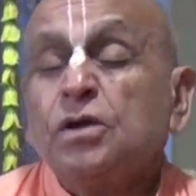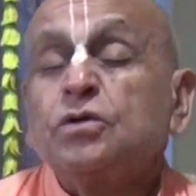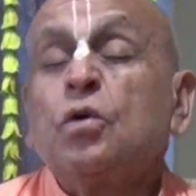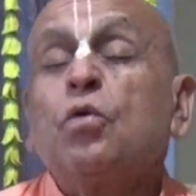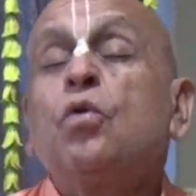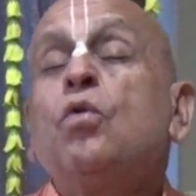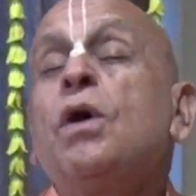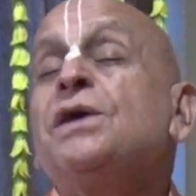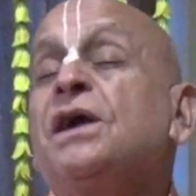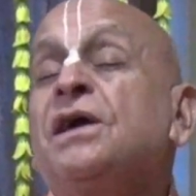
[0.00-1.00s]
So who
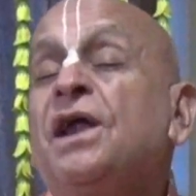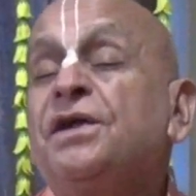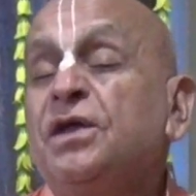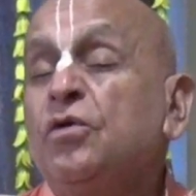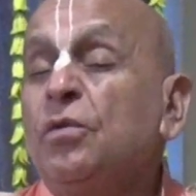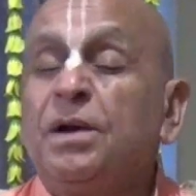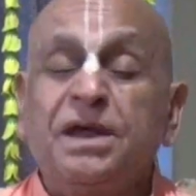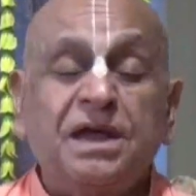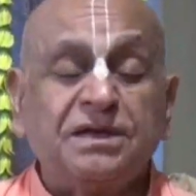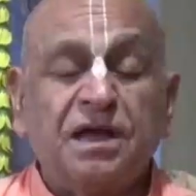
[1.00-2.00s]
has a guarantee? Nobody
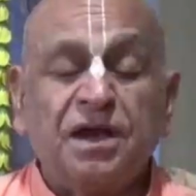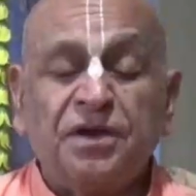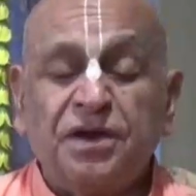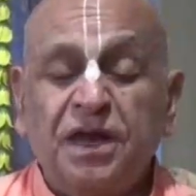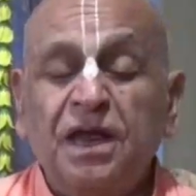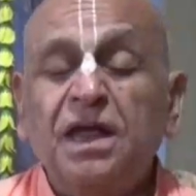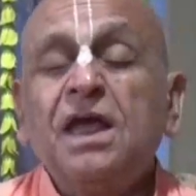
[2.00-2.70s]
has a guarantee.